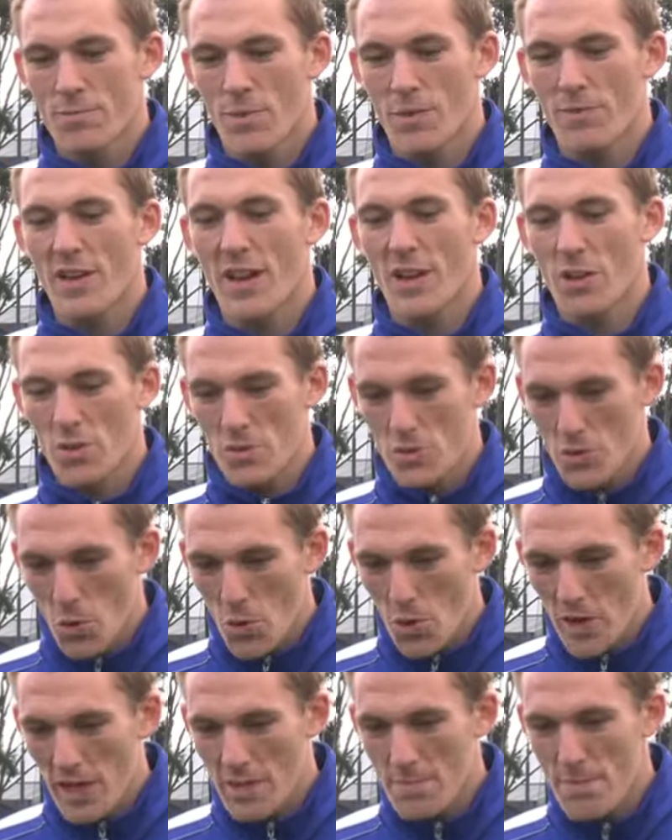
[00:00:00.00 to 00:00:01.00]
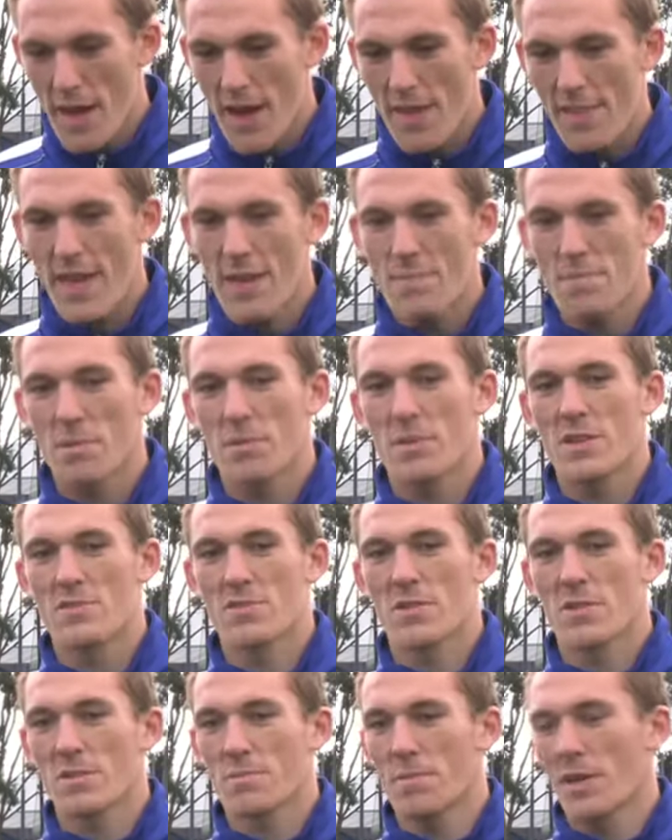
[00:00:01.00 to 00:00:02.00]
we've done a lot of talking about that, but
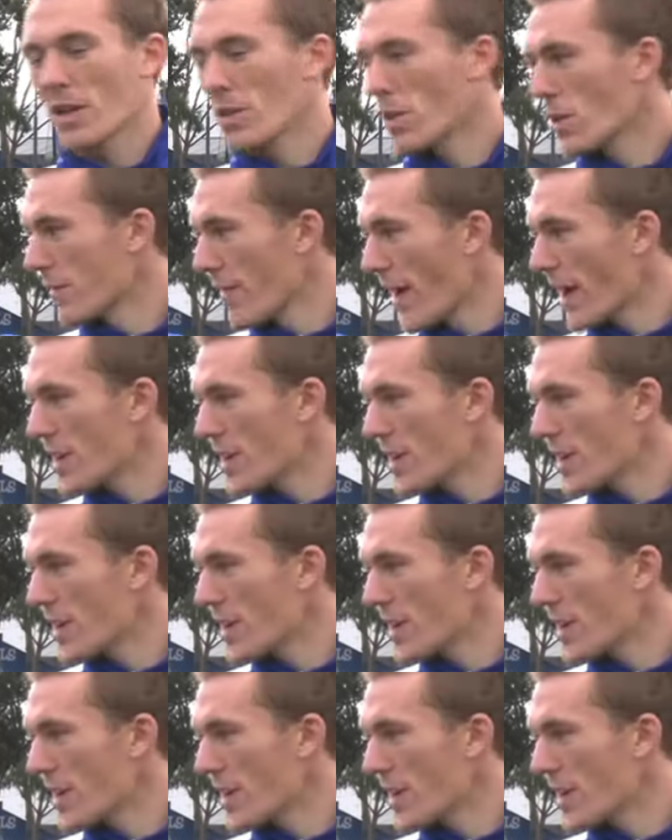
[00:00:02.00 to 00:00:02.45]
there's not been a lot of